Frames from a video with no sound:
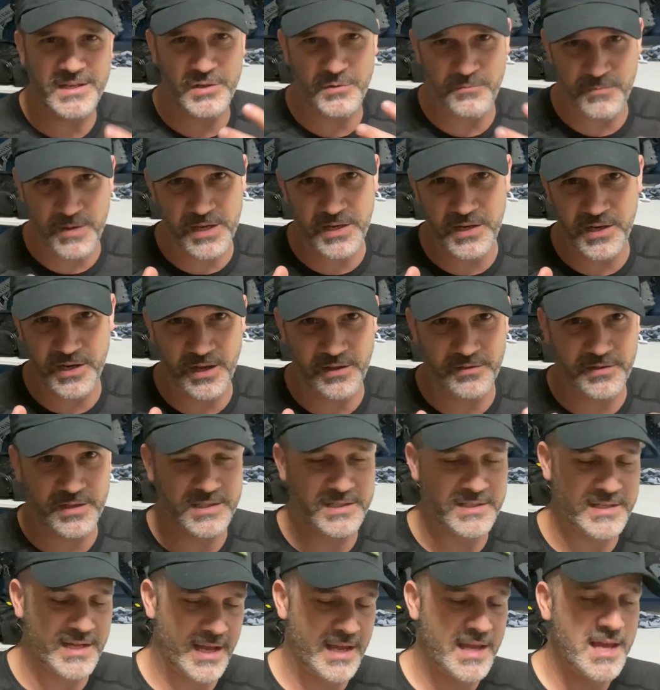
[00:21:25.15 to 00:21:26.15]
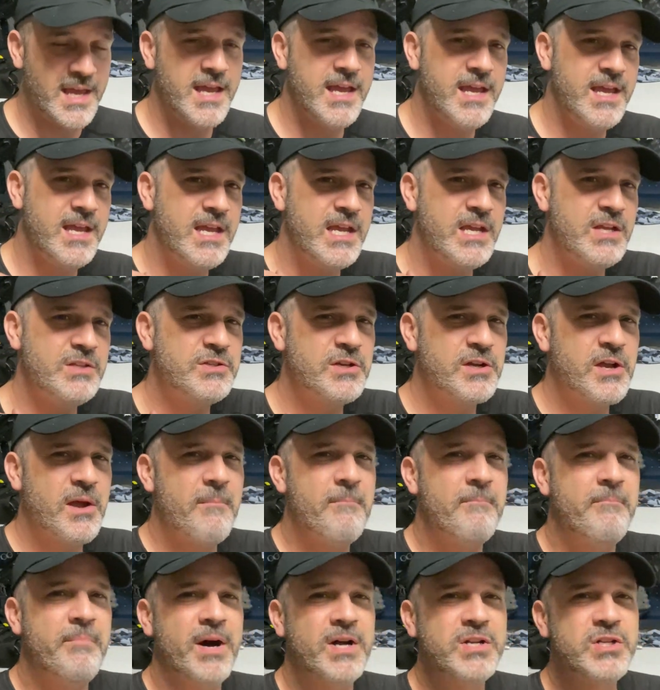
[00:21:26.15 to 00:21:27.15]
humidity on this day, he took
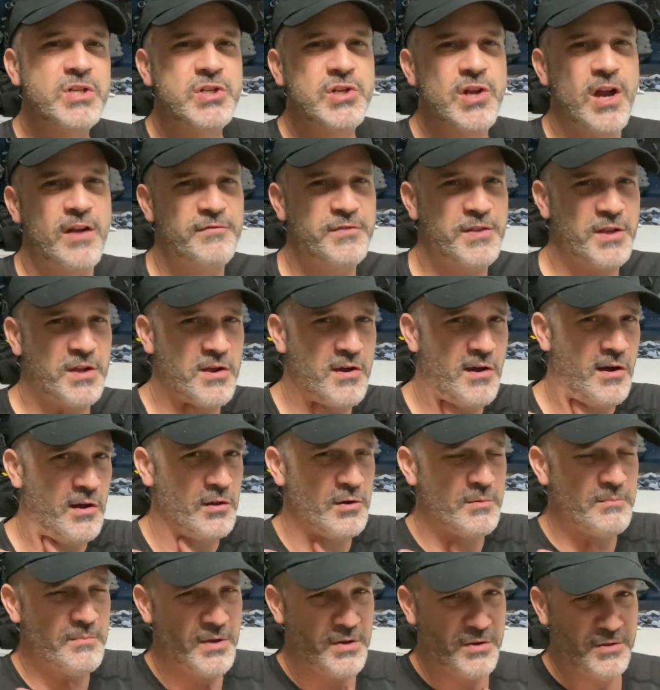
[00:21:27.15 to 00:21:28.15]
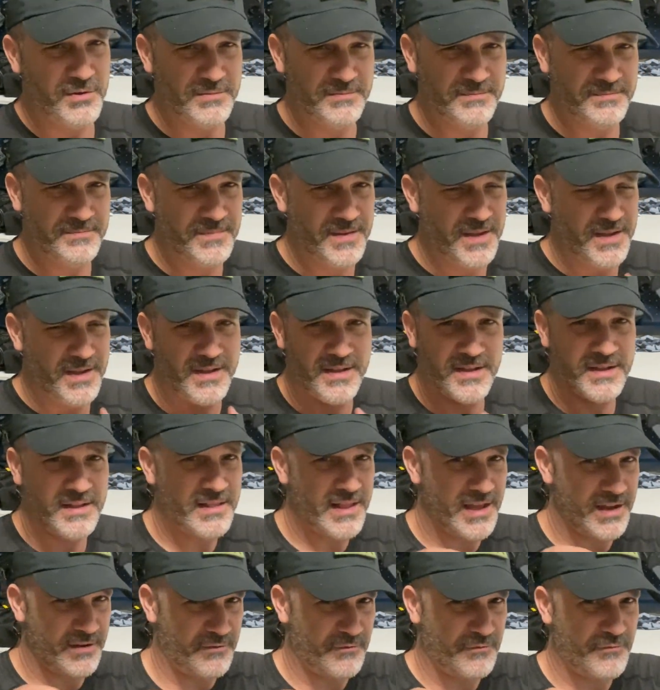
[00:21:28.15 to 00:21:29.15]
a bunch off the collarbone,
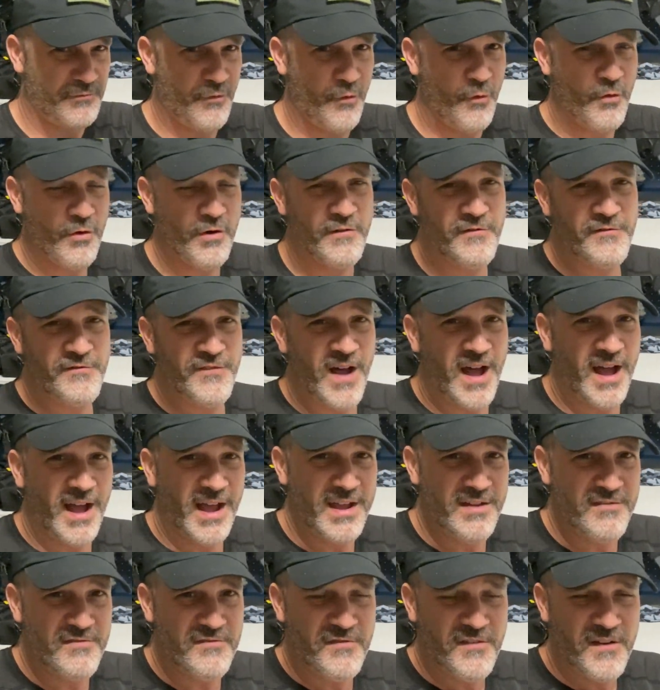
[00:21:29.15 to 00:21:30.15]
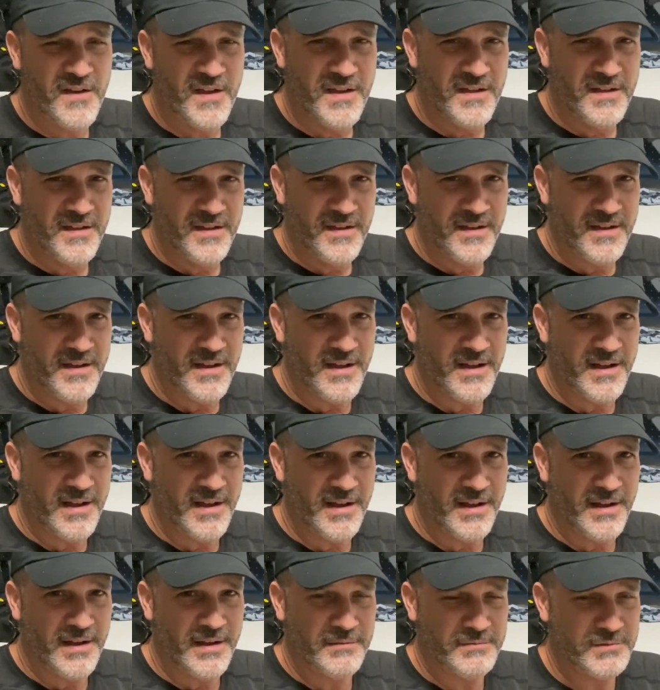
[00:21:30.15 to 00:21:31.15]
like 4 or
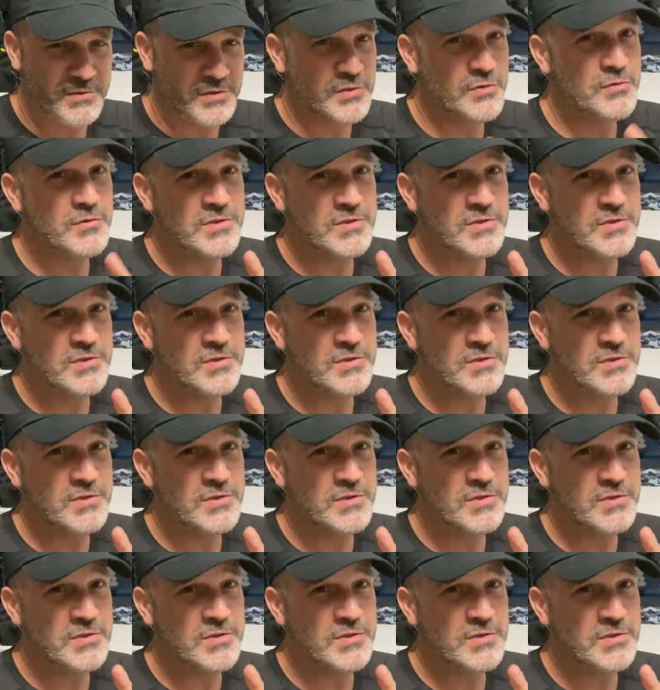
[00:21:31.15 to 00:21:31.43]
5, 2